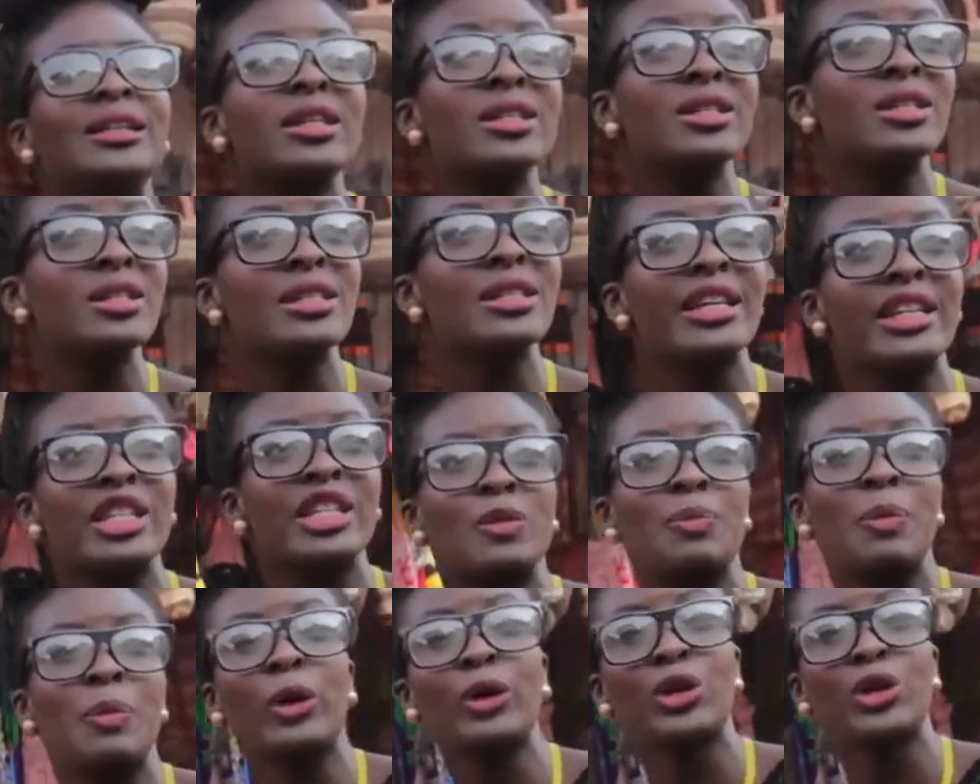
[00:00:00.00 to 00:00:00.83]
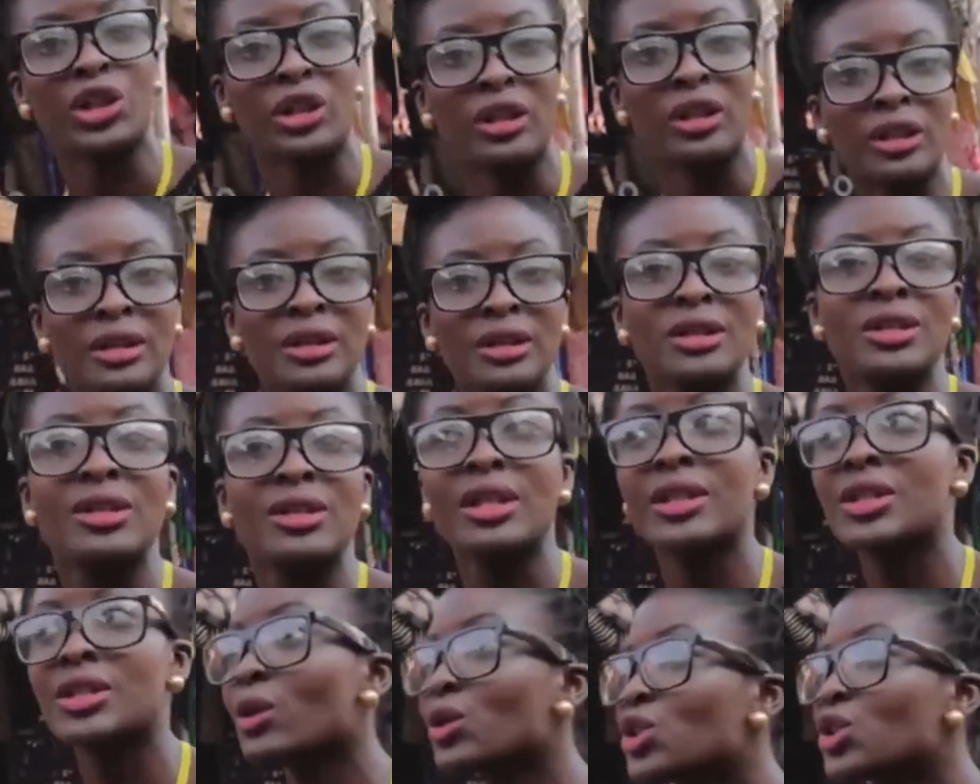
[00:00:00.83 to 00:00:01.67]
This is Exposure, so
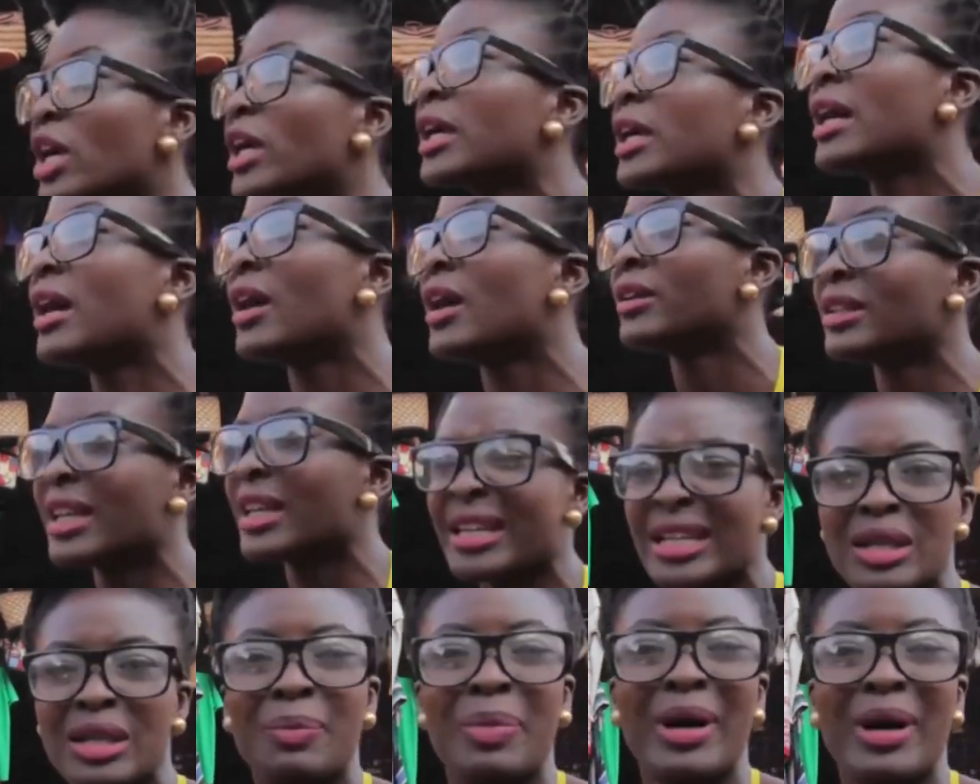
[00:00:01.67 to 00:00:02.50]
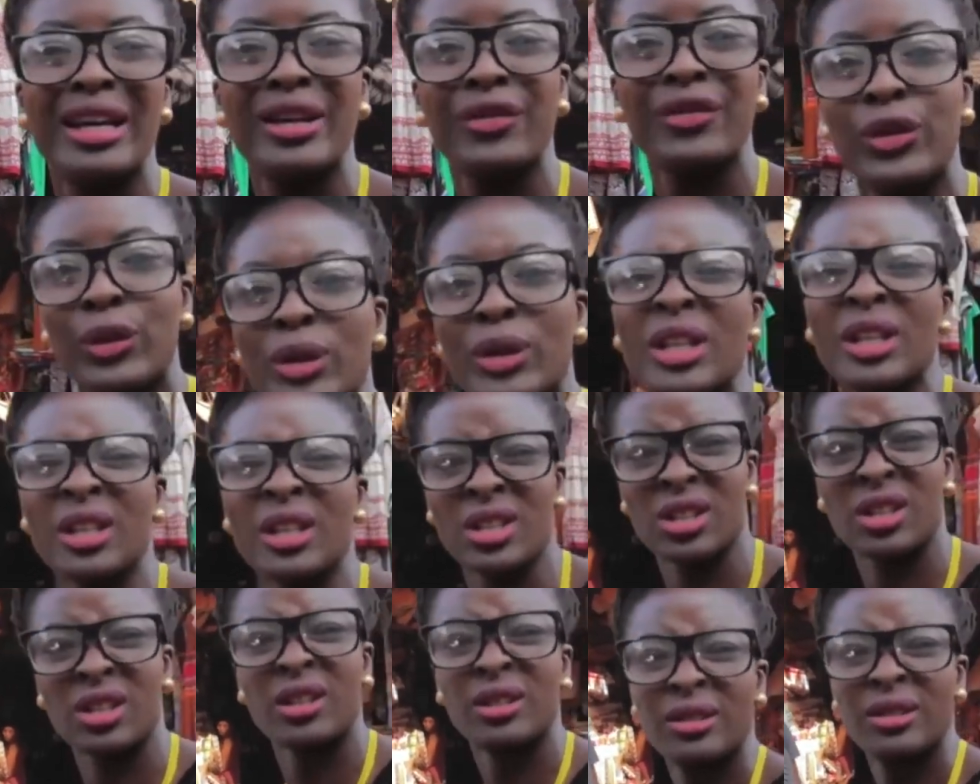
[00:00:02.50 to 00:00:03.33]
let's go check it out. I need to buy a few
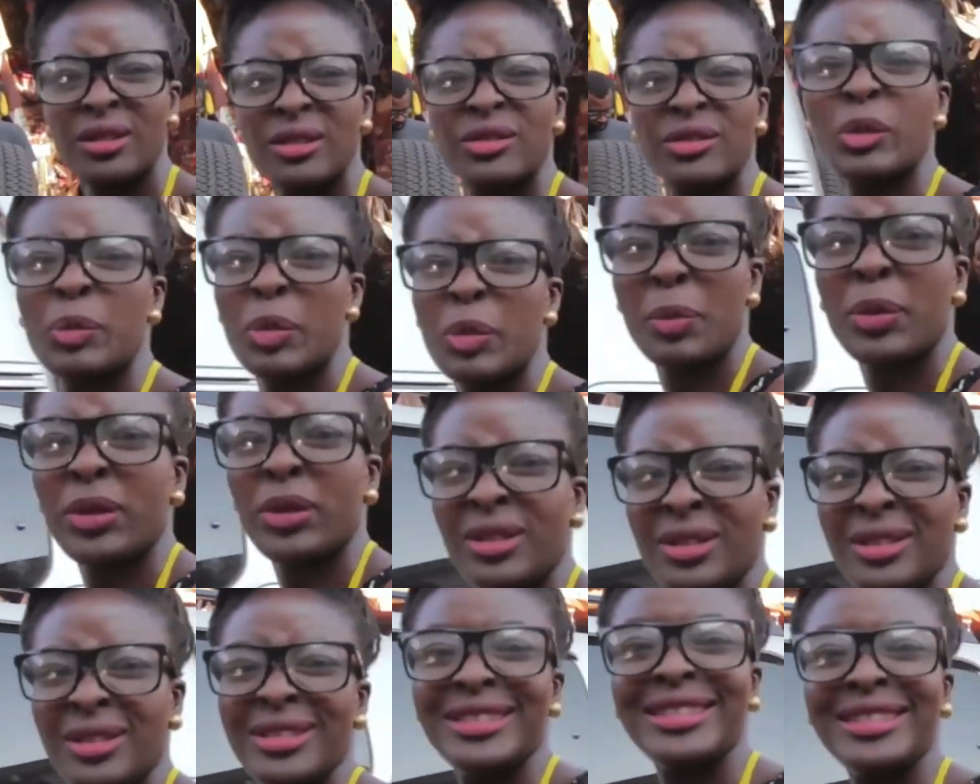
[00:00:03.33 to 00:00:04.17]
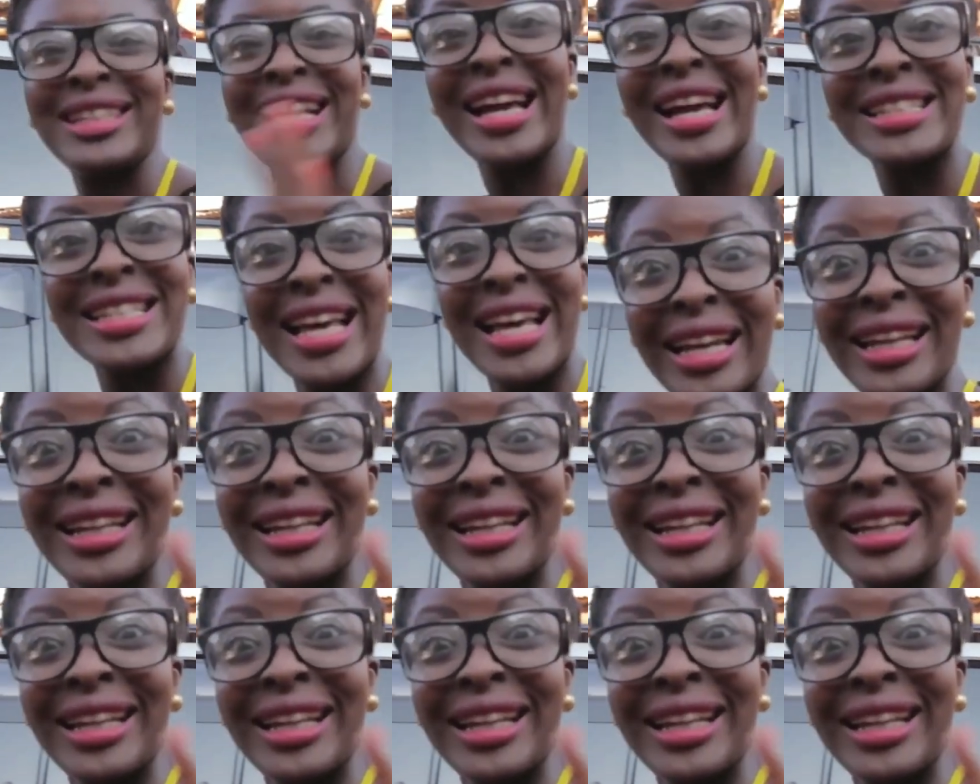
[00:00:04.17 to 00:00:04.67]
things, you know, for people. Hi, Dad.